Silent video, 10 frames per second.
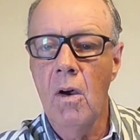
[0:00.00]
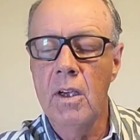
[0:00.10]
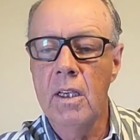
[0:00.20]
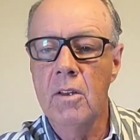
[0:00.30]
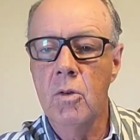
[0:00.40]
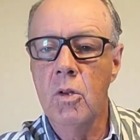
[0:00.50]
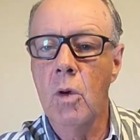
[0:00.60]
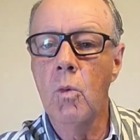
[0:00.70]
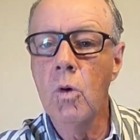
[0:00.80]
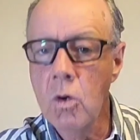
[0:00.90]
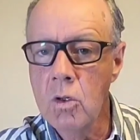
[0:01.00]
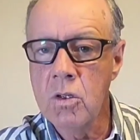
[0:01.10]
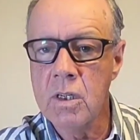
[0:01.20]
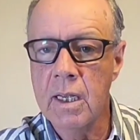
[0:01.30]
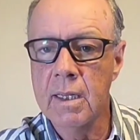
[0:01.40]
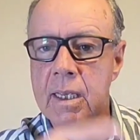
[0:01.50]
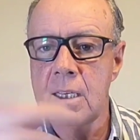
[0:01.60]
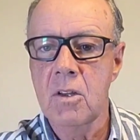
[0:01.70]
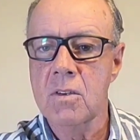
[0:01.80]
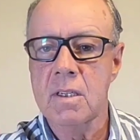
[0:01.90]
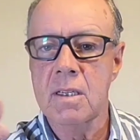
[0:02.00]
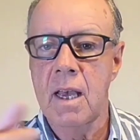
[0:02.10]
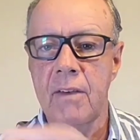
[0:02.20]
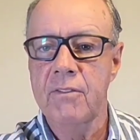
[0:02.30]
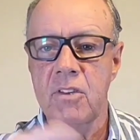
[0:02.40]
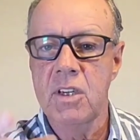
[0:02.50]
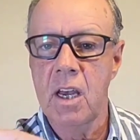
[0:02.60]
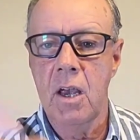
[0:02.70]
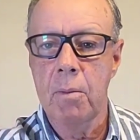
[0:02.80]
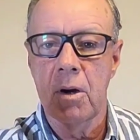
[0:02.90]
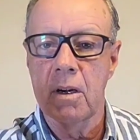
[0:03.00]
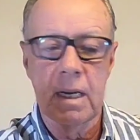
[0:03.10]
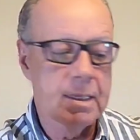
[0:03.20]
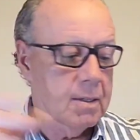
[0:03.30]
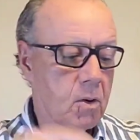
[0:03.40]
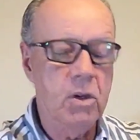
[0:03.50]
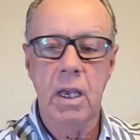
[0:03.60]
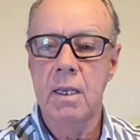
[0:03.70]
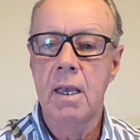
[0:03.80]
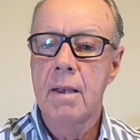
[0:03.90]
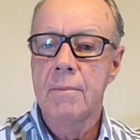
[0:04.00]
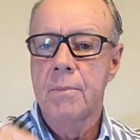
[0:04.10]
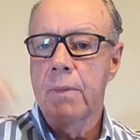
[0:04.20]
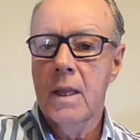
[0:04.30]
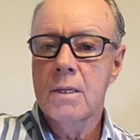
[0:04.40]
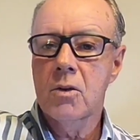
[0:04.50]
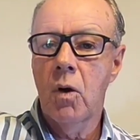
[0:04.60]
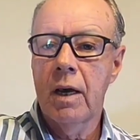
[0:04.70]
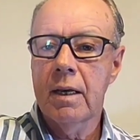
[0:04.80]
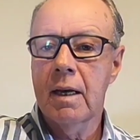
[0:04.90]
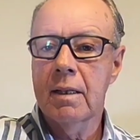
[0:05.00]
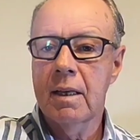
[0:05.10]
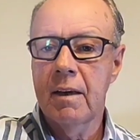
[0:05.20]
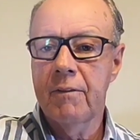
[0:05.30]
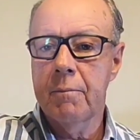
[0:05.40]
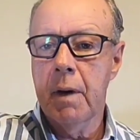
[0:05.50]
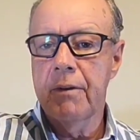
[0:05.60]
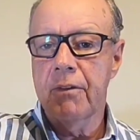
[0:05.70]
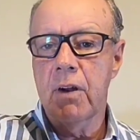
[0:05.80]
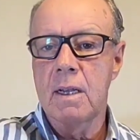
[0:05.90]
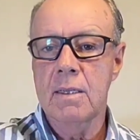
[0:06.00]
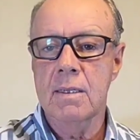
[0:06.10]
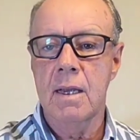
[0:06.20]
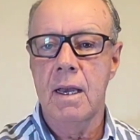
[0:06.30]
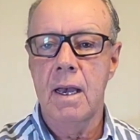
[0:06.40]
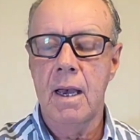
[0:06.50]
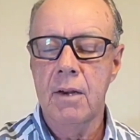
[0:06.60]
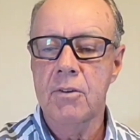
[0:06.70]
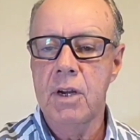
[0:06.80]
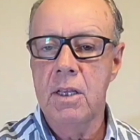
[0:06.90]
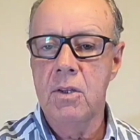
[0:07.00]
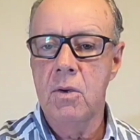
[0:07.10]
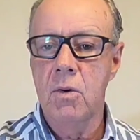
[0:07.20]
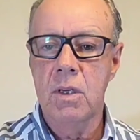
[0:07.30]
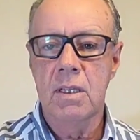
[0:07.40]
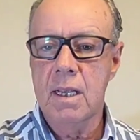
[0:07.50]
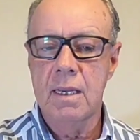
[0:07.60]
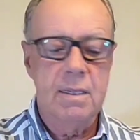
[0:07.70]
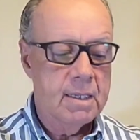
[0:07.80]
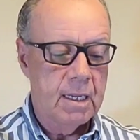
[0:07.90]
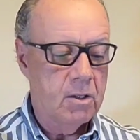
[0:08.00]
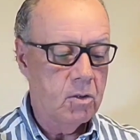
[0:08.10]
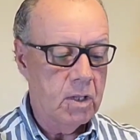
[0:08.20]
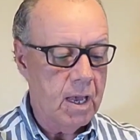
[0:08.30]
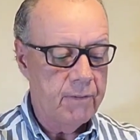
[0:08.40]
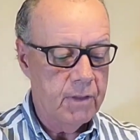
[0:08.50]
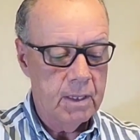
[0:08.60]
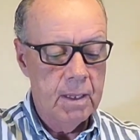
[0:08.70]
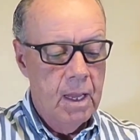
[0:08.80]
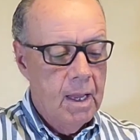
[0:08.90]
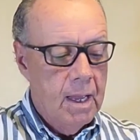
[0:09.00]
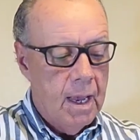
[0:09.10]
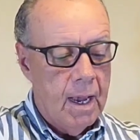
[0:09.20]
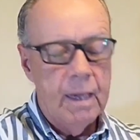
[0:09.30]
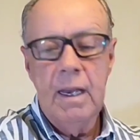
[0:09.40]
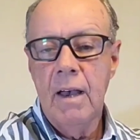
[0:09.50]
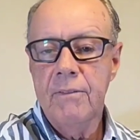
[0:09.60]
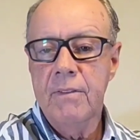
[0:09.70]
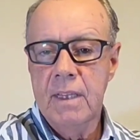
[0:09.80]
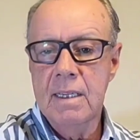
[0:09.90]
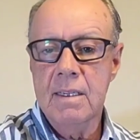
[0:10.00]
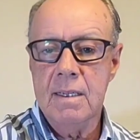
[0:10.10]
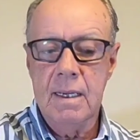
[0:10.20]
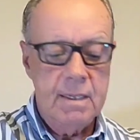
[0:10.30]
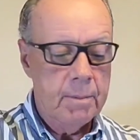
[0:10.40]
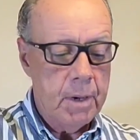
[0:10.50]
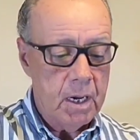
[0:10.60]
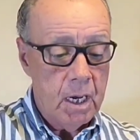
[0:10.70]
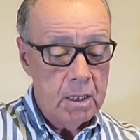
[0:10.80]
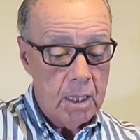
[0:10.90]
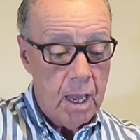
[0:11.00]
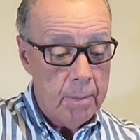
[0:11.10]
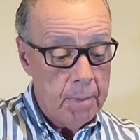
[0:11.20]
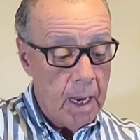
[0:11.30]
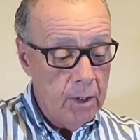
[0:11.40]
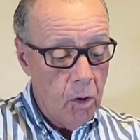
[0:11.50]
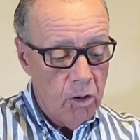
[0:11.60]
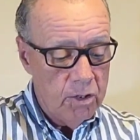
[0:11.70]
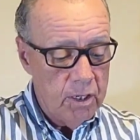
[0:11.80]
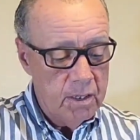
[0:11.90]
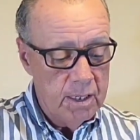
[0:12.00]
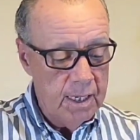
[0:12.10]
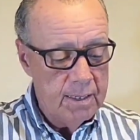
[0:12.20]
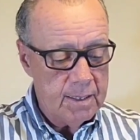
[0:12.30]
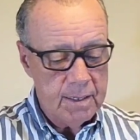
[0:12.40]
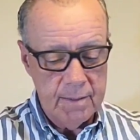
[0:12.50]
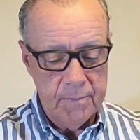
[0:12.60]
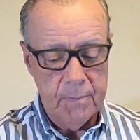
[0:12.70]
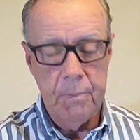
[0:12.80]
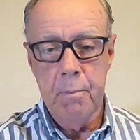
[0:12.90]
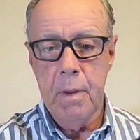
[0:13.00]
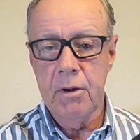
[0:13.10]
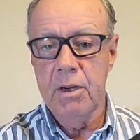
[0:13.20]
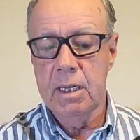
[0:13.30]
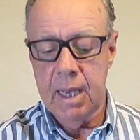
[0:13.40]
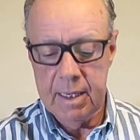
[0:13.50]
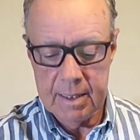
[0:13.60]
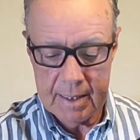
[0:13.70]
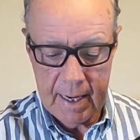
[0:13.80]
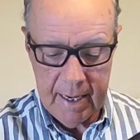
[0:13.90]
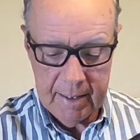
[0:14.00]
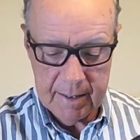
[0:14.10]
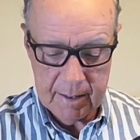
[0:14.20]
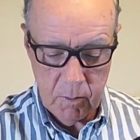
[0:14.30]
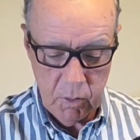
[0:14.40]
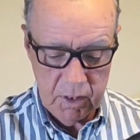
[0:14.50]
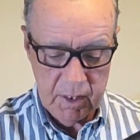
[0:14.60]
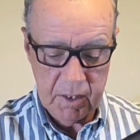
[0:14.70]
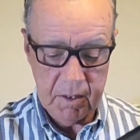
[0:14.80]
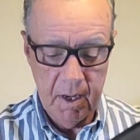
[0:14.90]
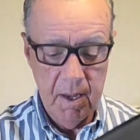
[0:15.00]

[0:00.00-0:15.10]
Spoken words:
into the woods and he doesn't have GMRS, okay, so I can give my friends a radio in case they don't have them. I have this as a backup, and I ordered this very nice case, which is